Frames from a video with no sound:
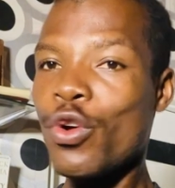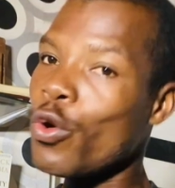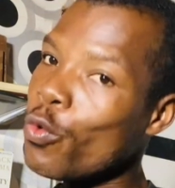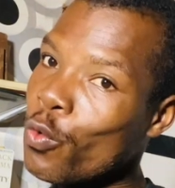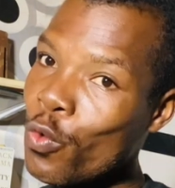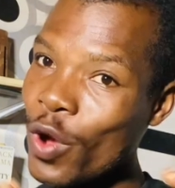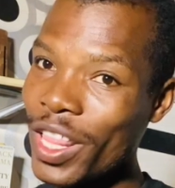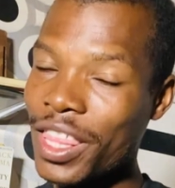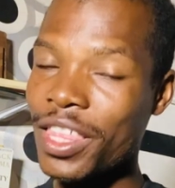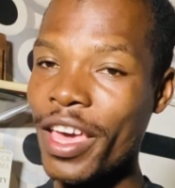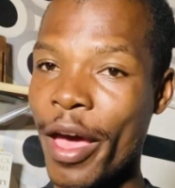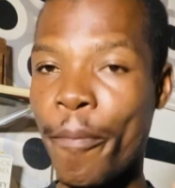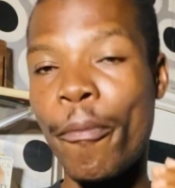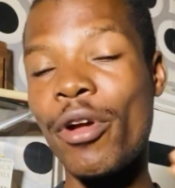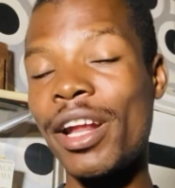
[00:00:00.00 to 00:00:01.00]
with
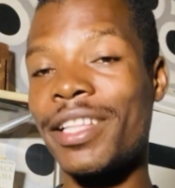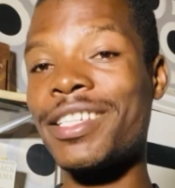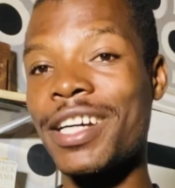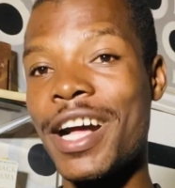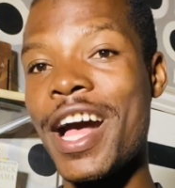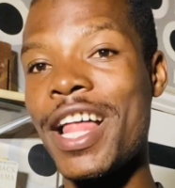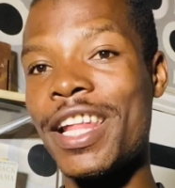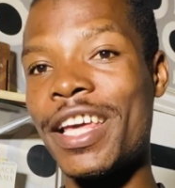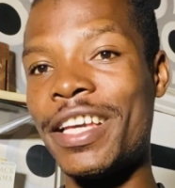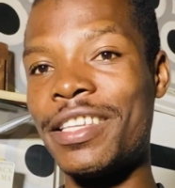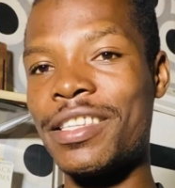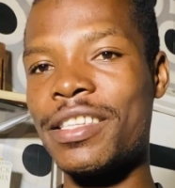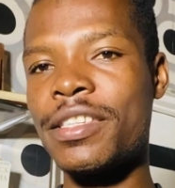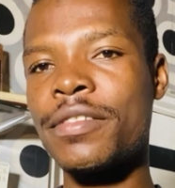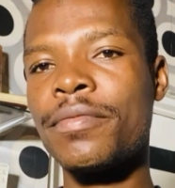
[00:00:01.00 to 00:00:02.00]
a political
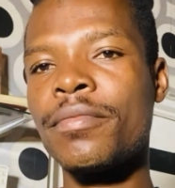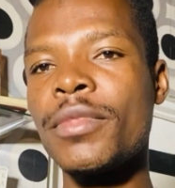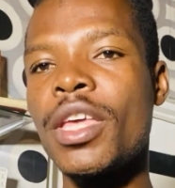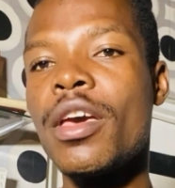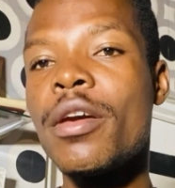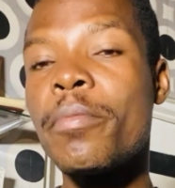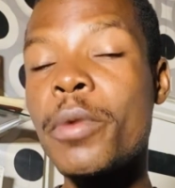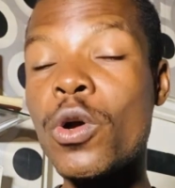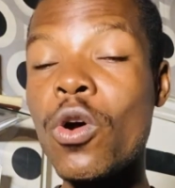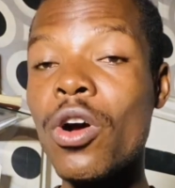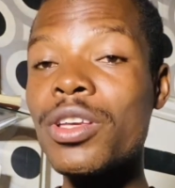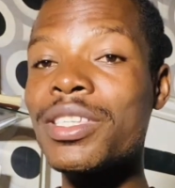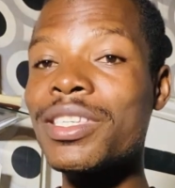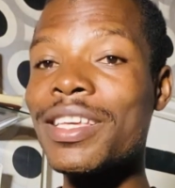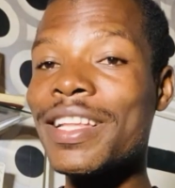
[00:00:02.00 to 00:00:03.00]
lens,
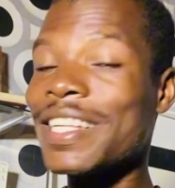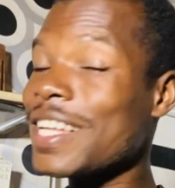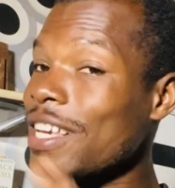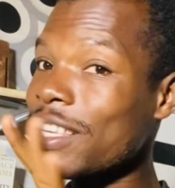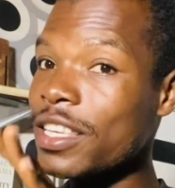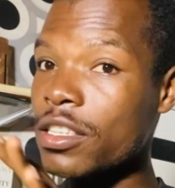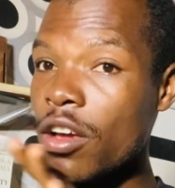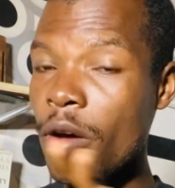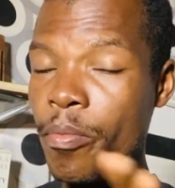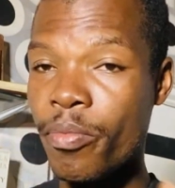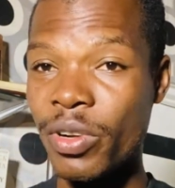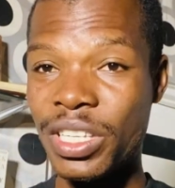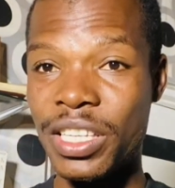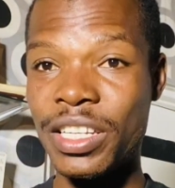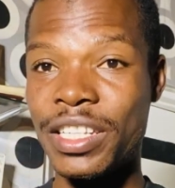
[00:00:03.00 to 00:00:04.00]
because this is
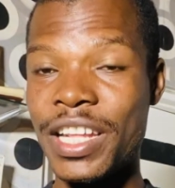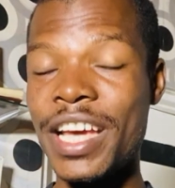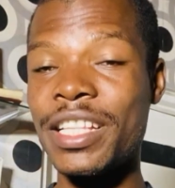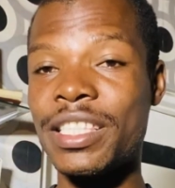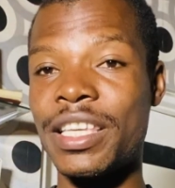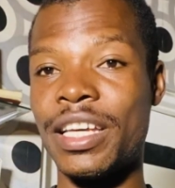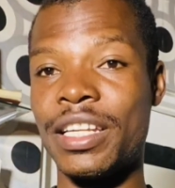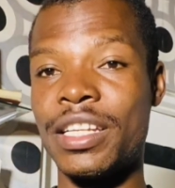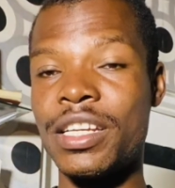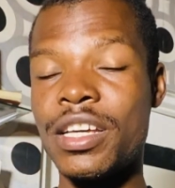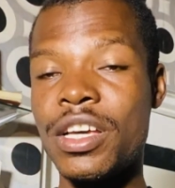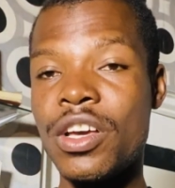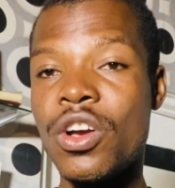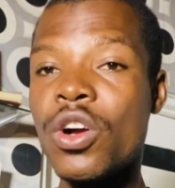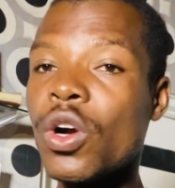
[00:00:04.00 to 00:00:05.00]
unprecedented,
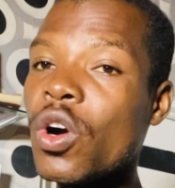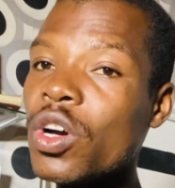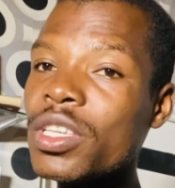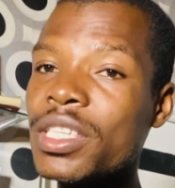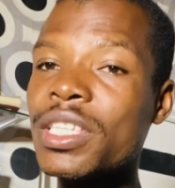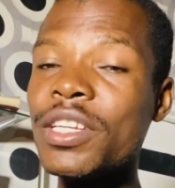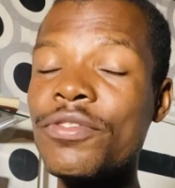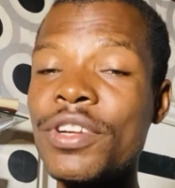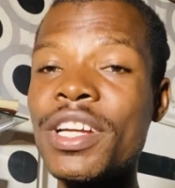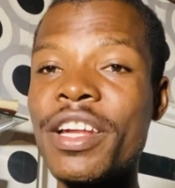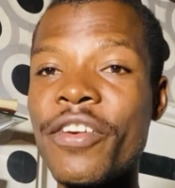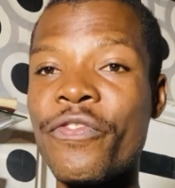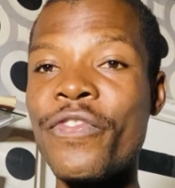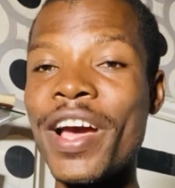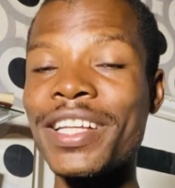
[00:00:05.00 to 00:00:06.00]
considering
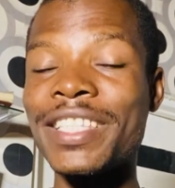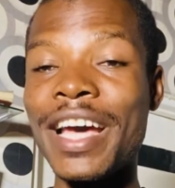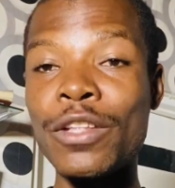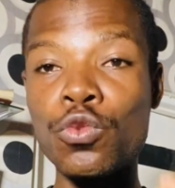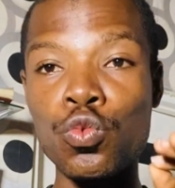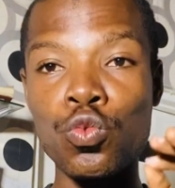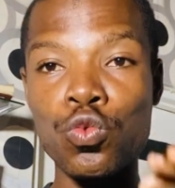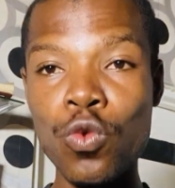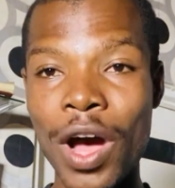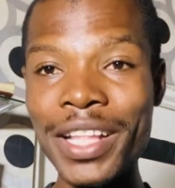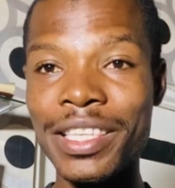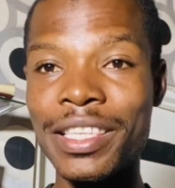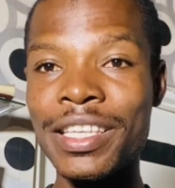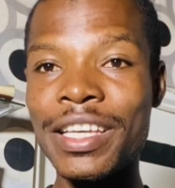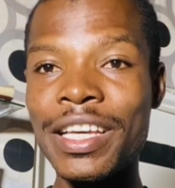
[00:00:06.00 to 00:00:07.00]
the fact that
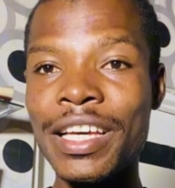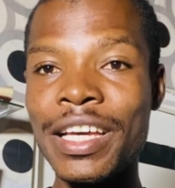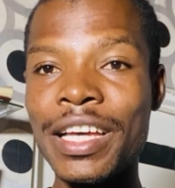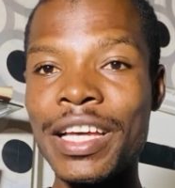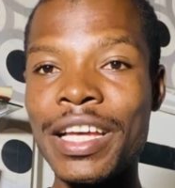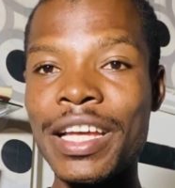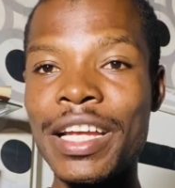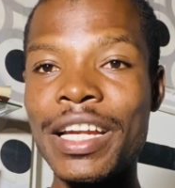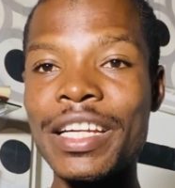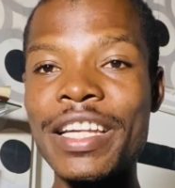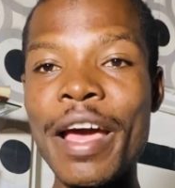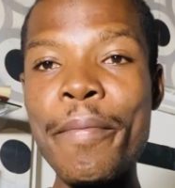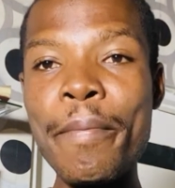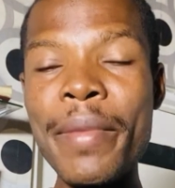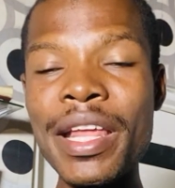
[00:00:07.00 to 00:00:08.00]
what
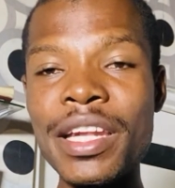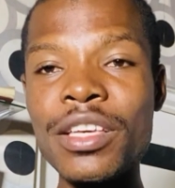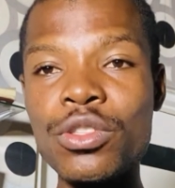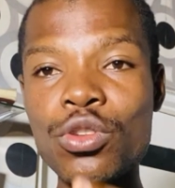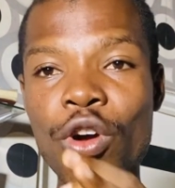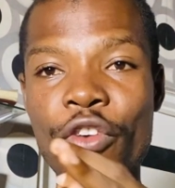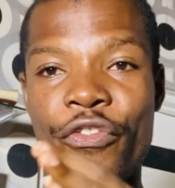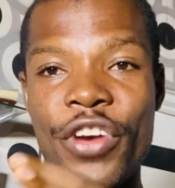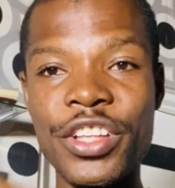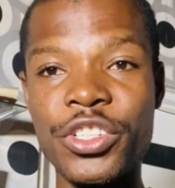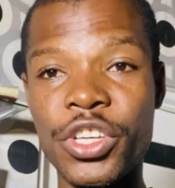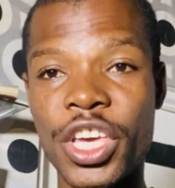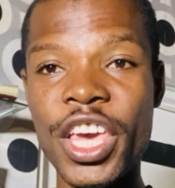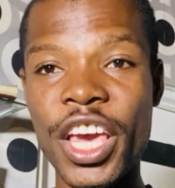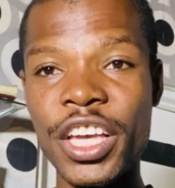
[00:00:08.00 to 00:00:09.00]
the Minister of
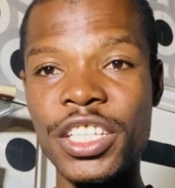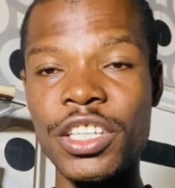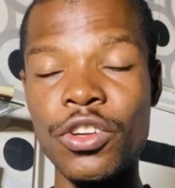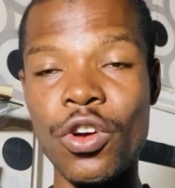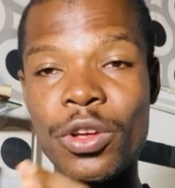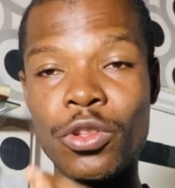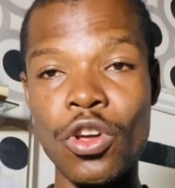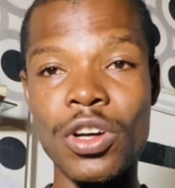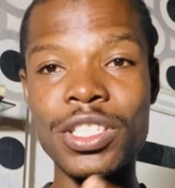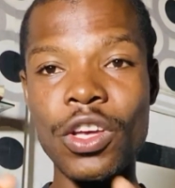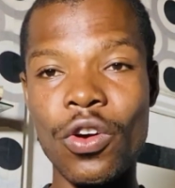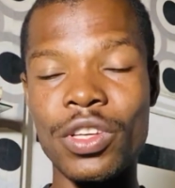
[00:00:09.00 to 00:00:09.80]
Education, or Dr.